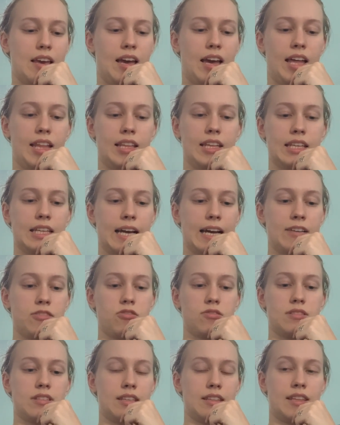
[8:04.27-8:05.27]
then I
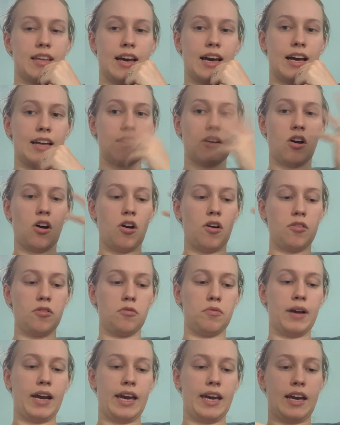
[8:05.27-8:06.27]
just did that all the
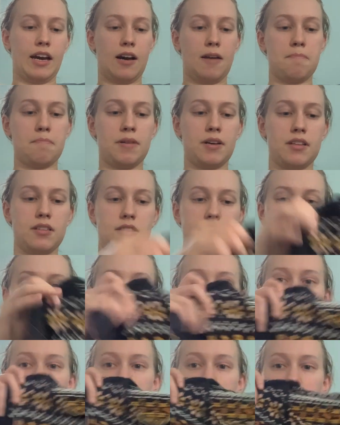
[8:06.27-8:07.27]
way up
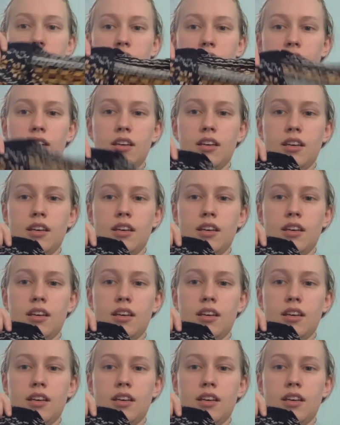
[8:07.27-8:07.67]
until